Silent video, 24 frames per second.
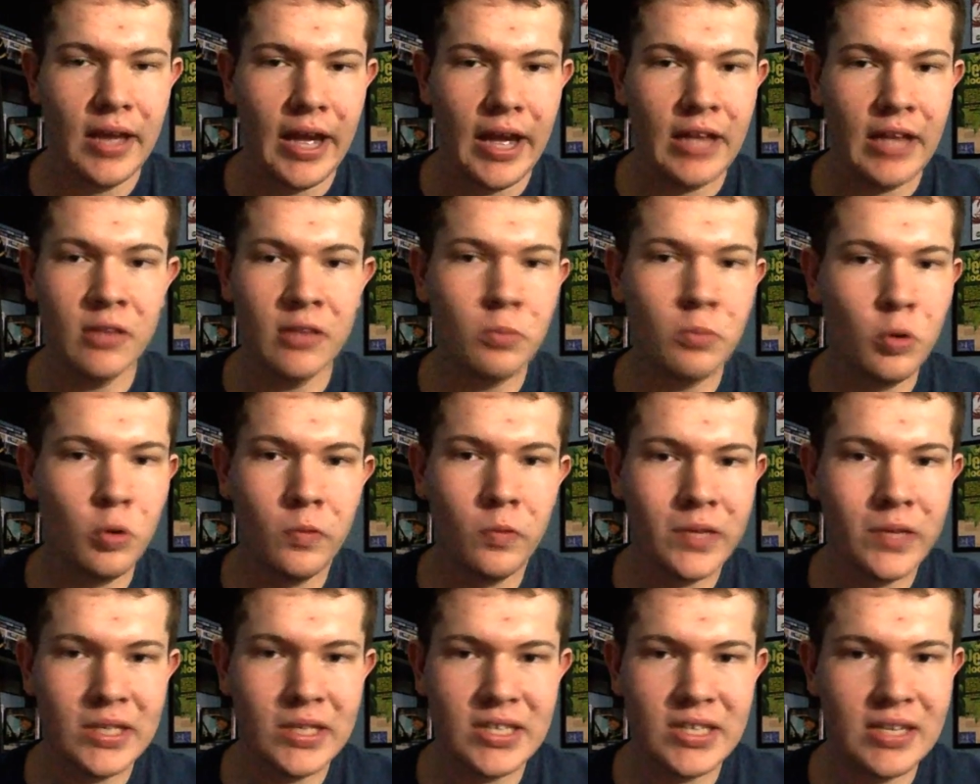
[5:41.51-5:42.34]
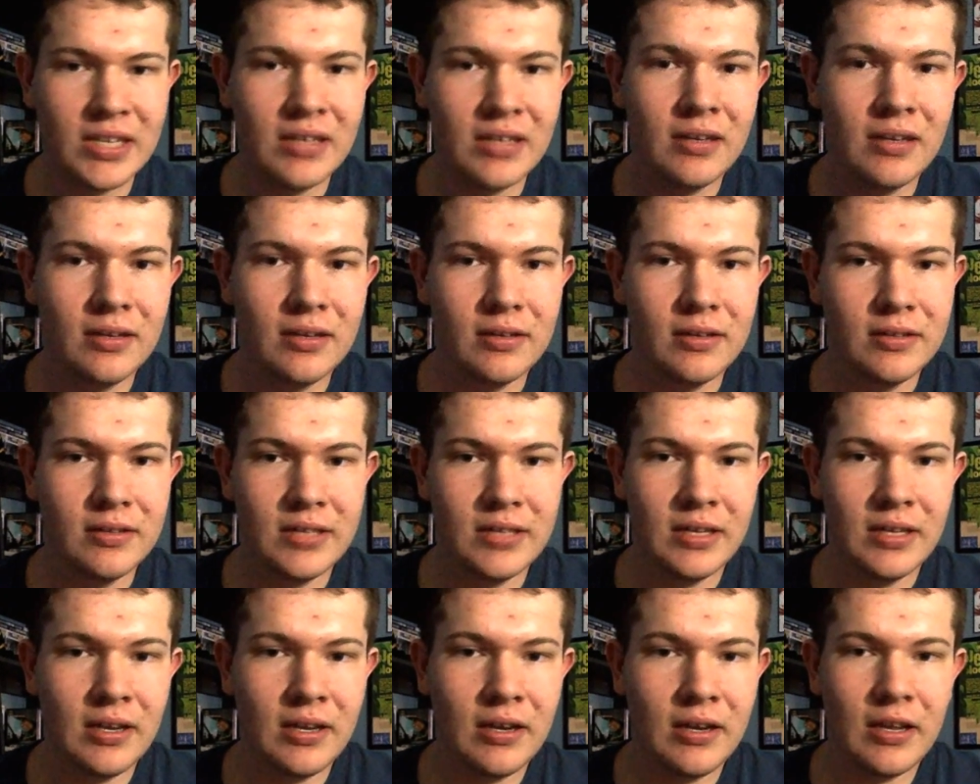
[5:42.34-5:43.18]
And the movie
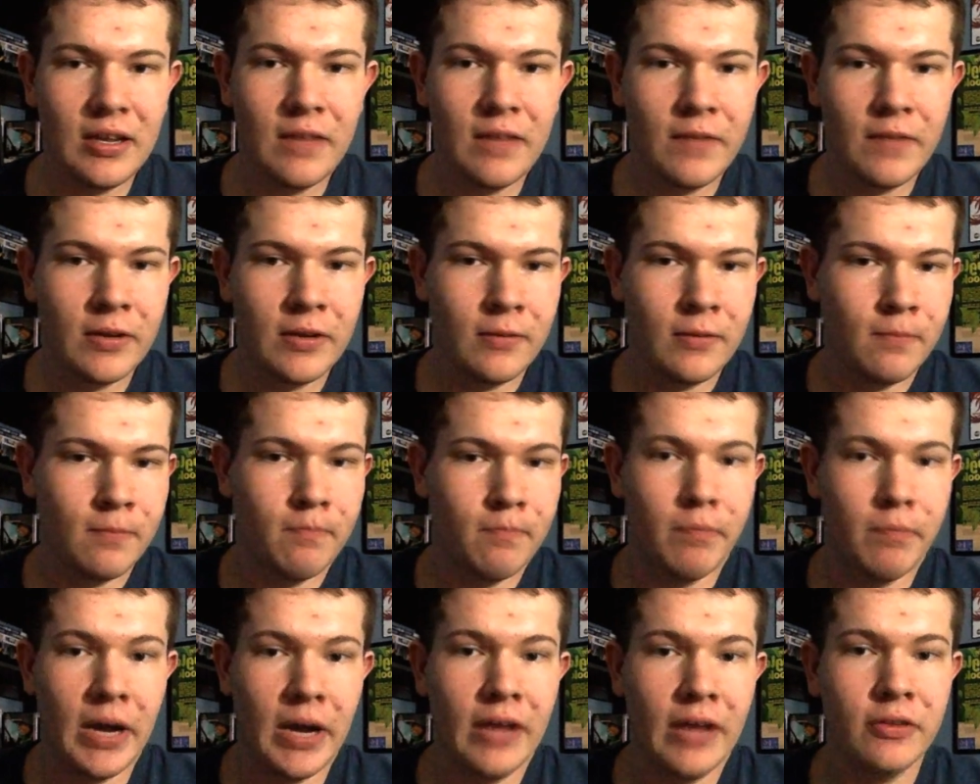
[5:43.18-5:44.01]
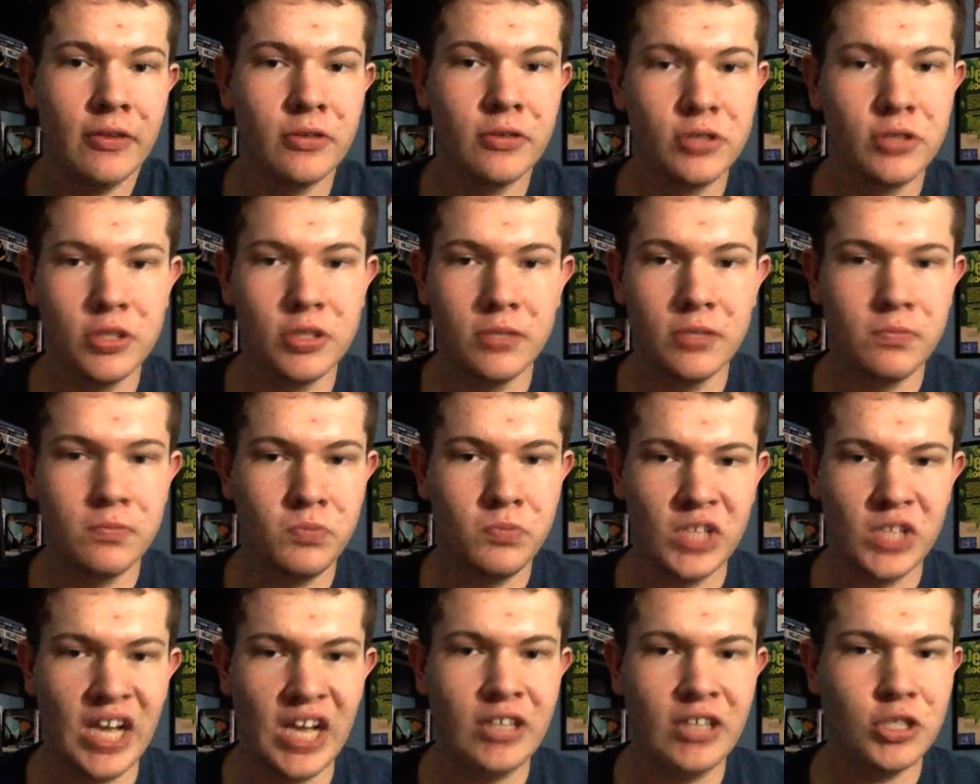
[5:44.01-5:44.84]
didn't even bother to
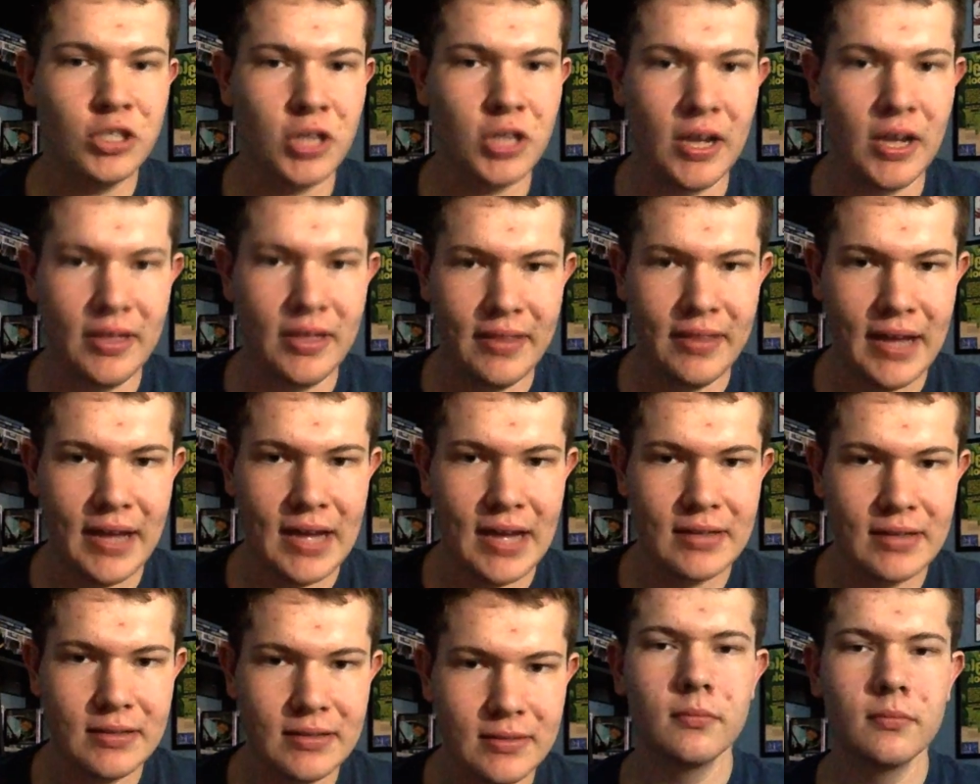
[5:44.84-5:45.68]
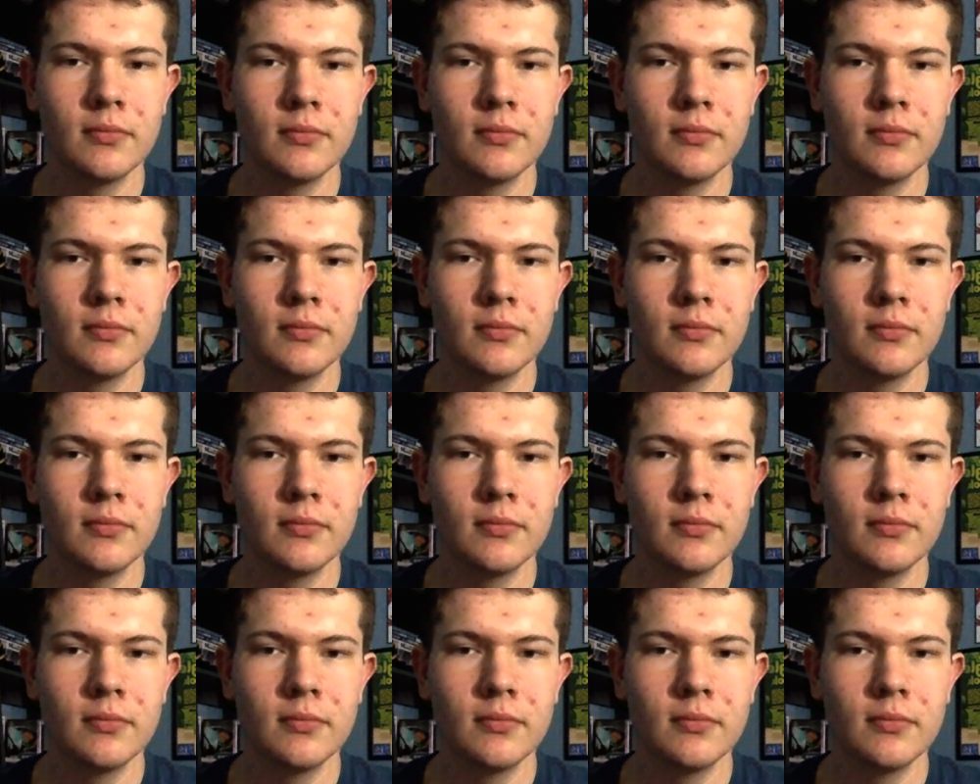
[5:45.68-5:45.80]
touch on that.